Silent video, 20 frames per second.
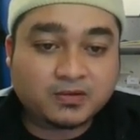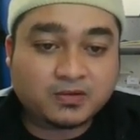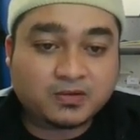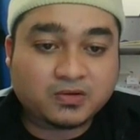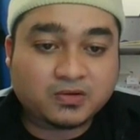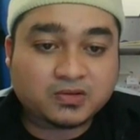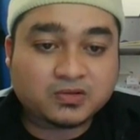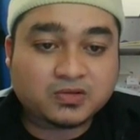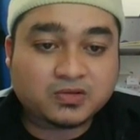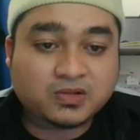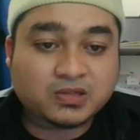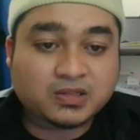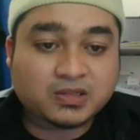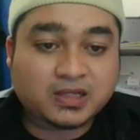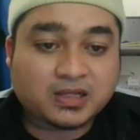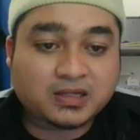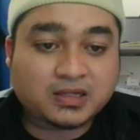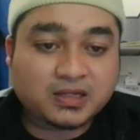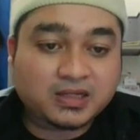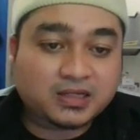control
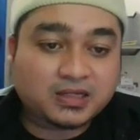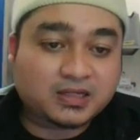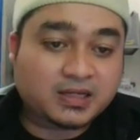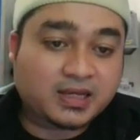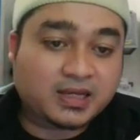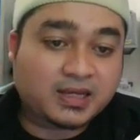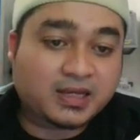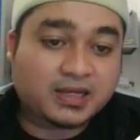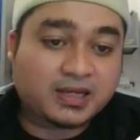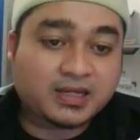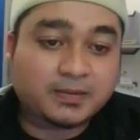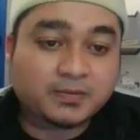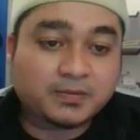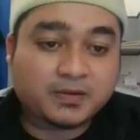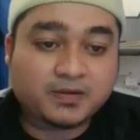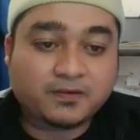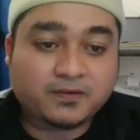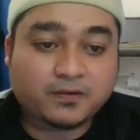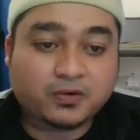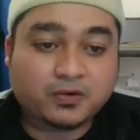techniques like
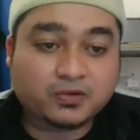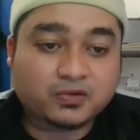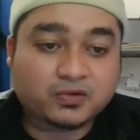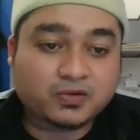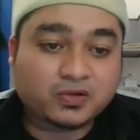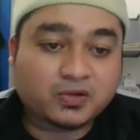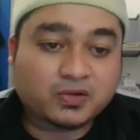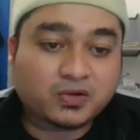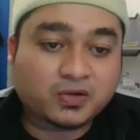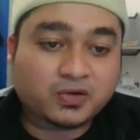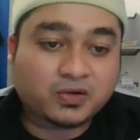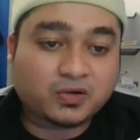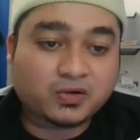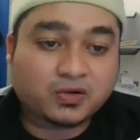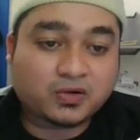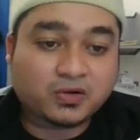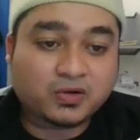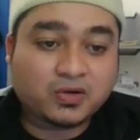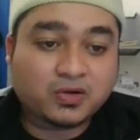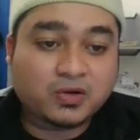adaptive control
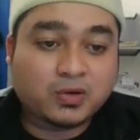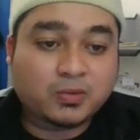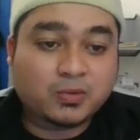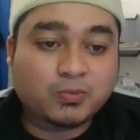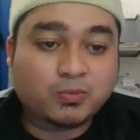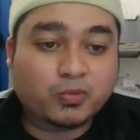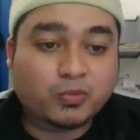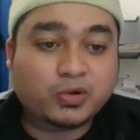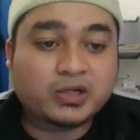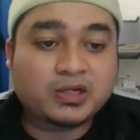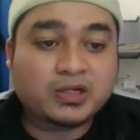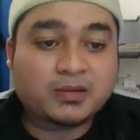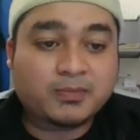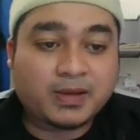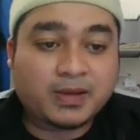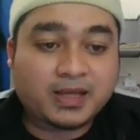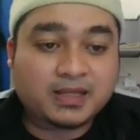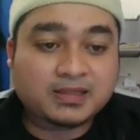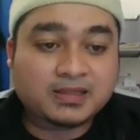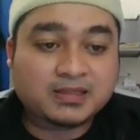or
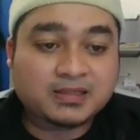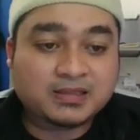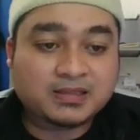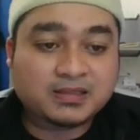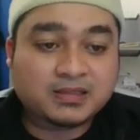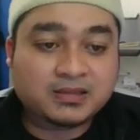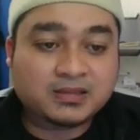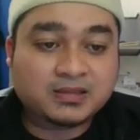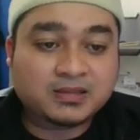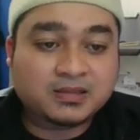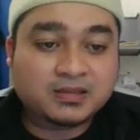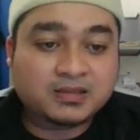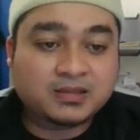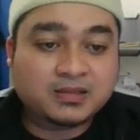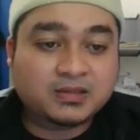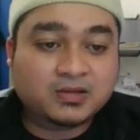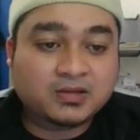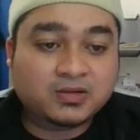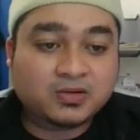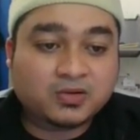model-based
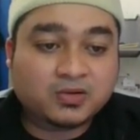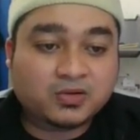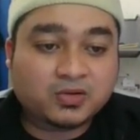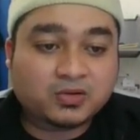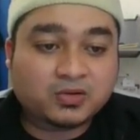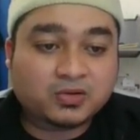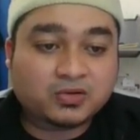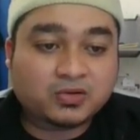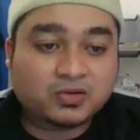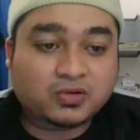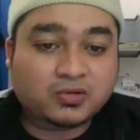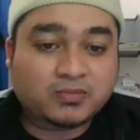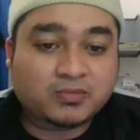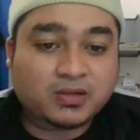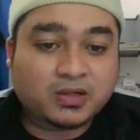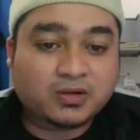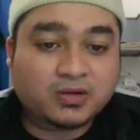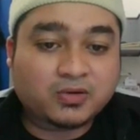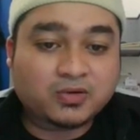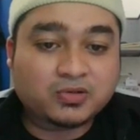control
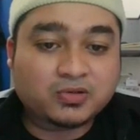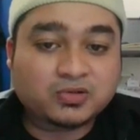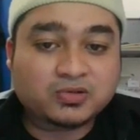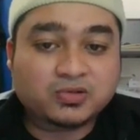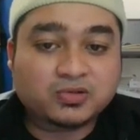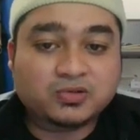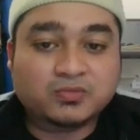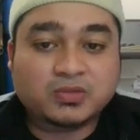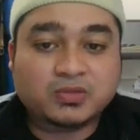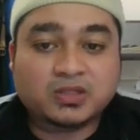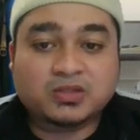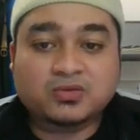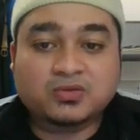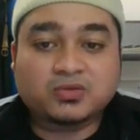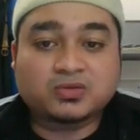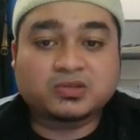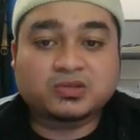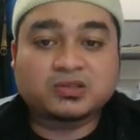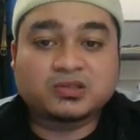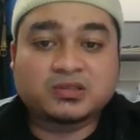may also be
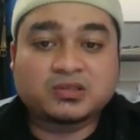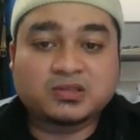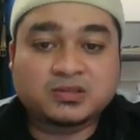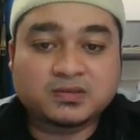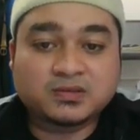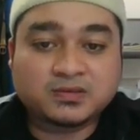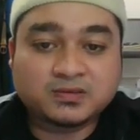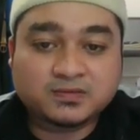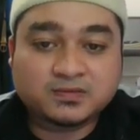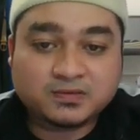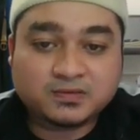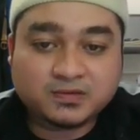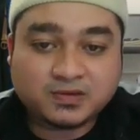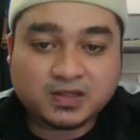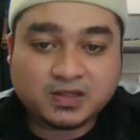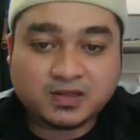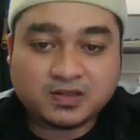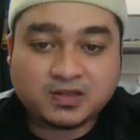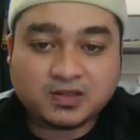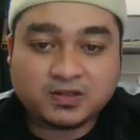used.
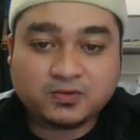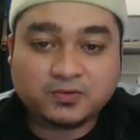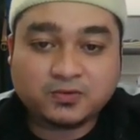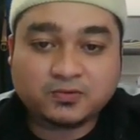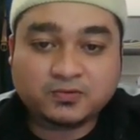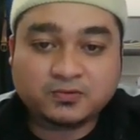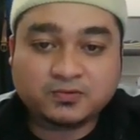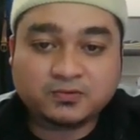Thank you.